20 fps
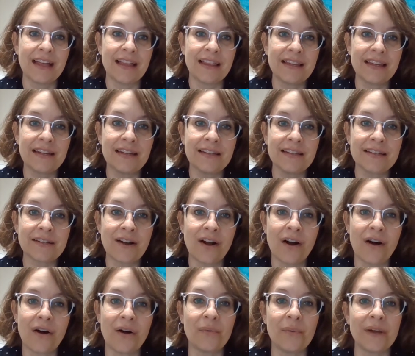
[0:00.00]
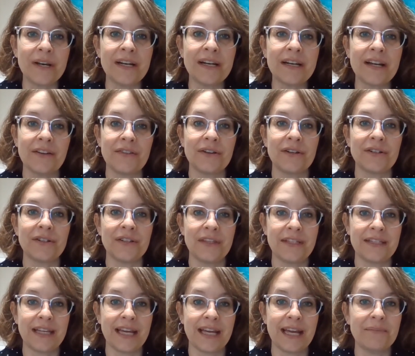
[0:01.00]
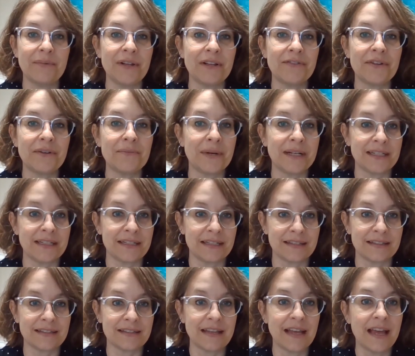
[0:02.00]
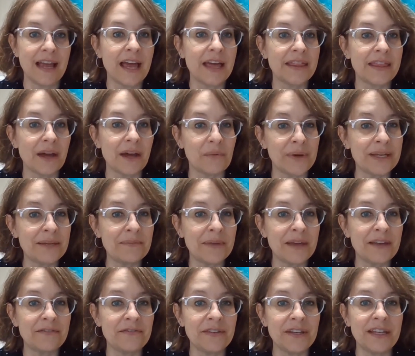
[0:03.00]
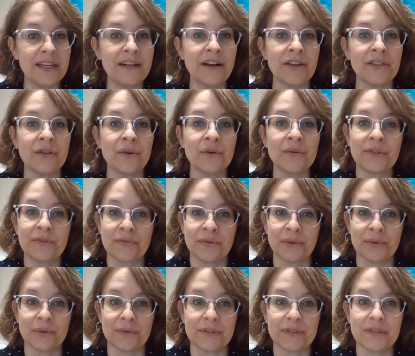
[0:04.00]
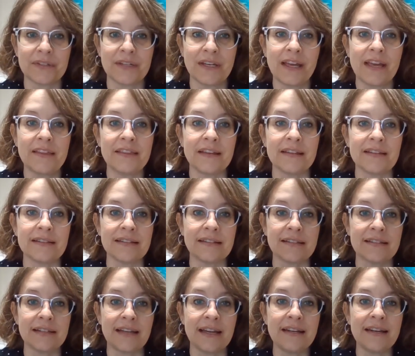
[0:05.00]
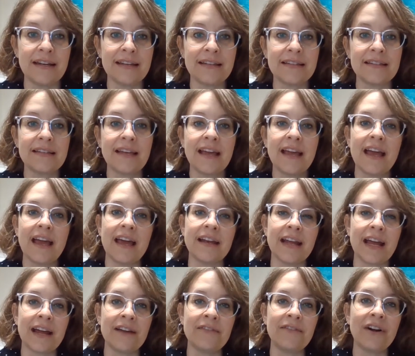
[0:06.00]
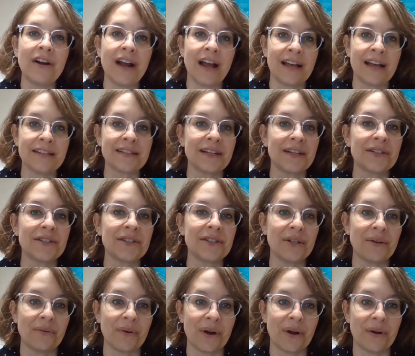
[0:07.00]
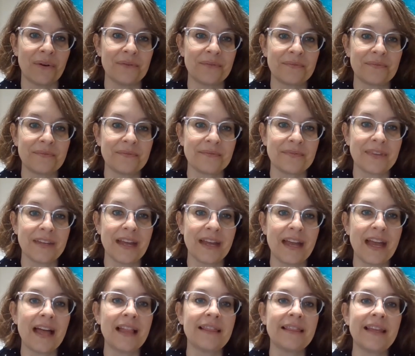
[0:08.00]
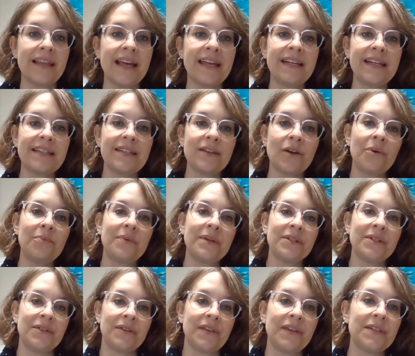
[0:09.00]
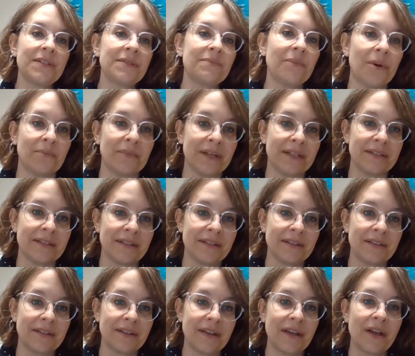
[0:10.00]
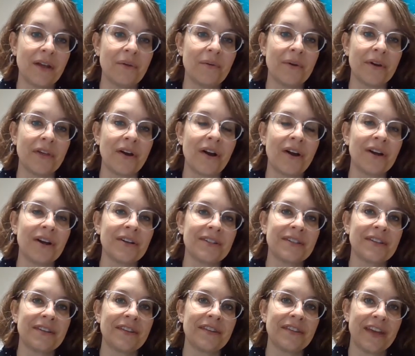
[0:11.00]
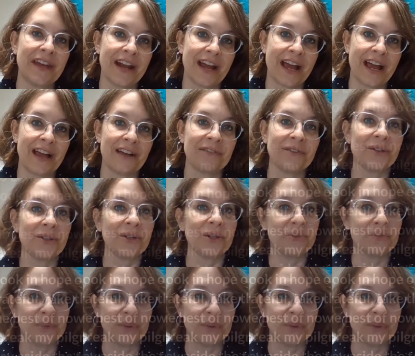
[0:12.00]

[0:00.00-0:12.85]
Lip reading: Let us call one another to the table of abundance, that we may feed on those fruits that sustain us and ever ask us to grow. Let us open to this moment with hearts that have no